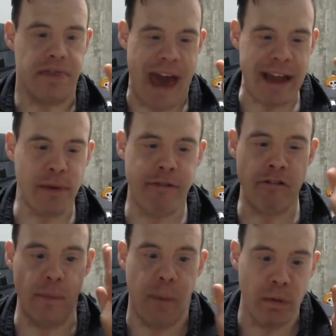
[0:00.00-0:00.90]
That's what
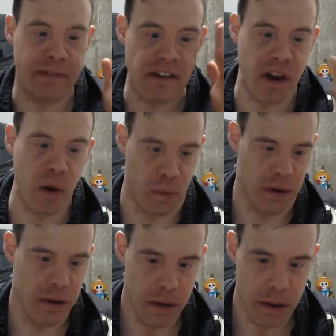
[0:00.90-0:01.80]
they're supposed to do.
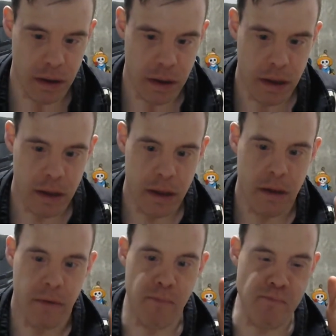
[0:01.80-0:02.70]

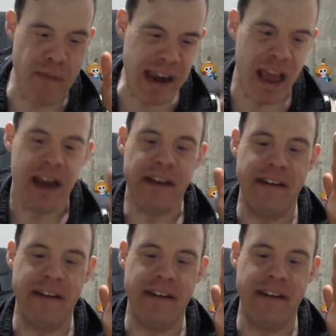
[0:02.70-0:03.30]
Make